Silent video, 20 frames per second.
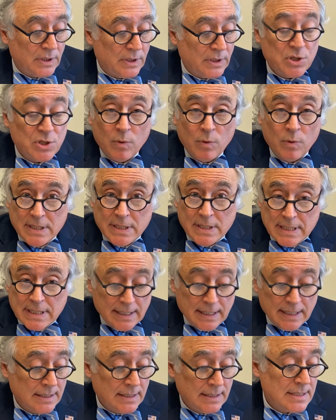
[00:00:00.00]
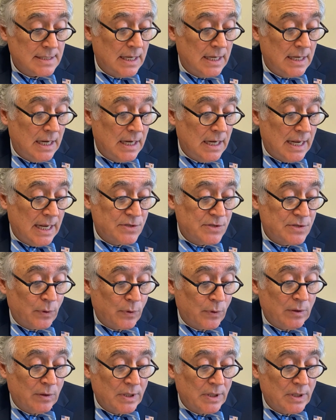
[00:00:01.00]
least 20 seconds as
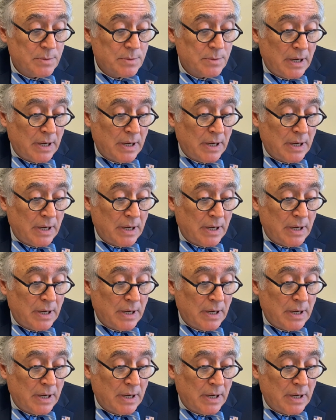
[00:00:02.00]
frequently as